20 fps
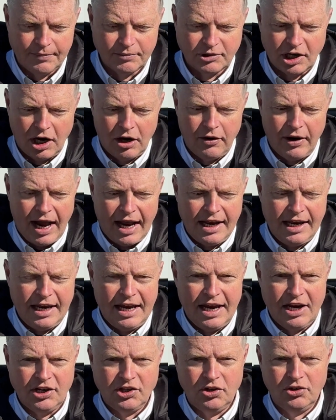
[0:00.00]
So
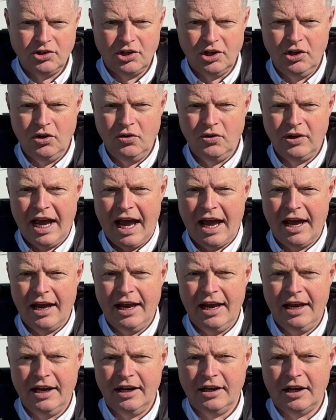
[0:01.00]
any issues that you get
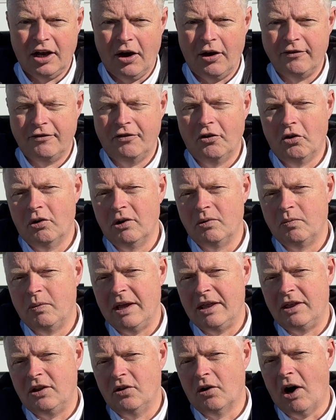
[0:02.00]
in going forward
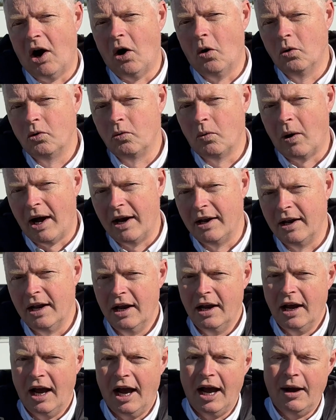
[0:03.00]
with your old one,
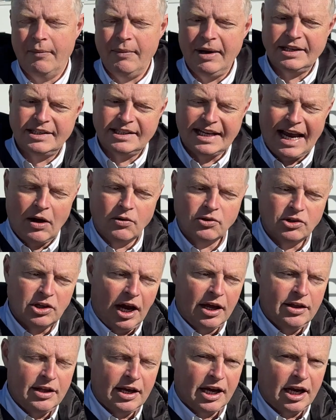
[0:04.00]
it sounds
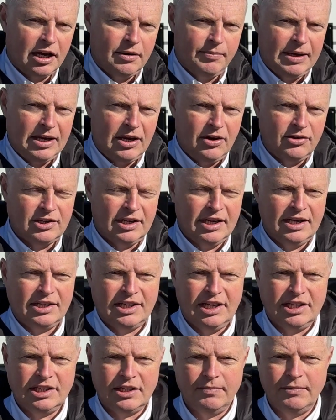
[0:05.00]
like they're going to be using this
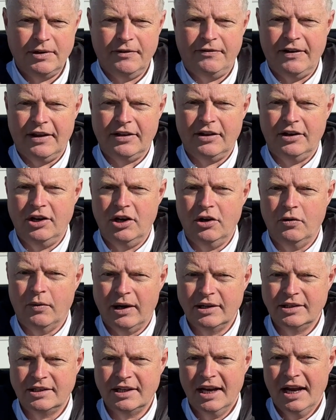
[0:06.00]
system to fit the new
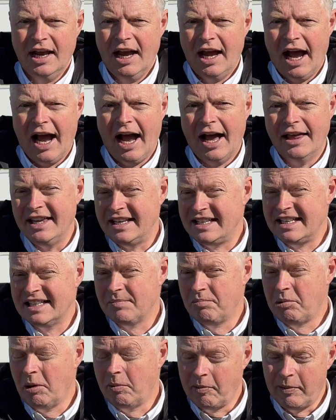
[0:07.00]
ones. And this is
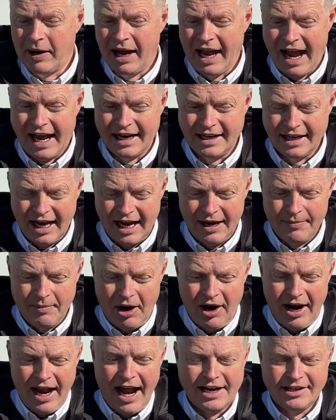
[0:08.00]
the problem I had.
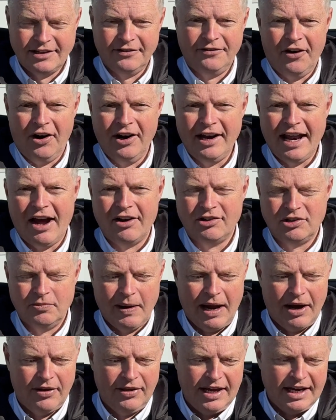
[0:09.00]
I had to find out
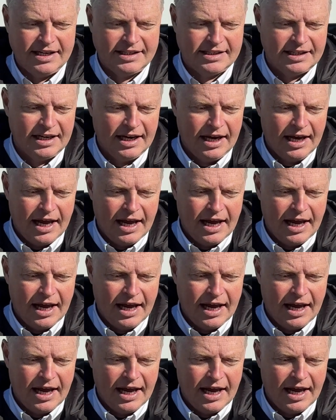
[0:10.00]
about this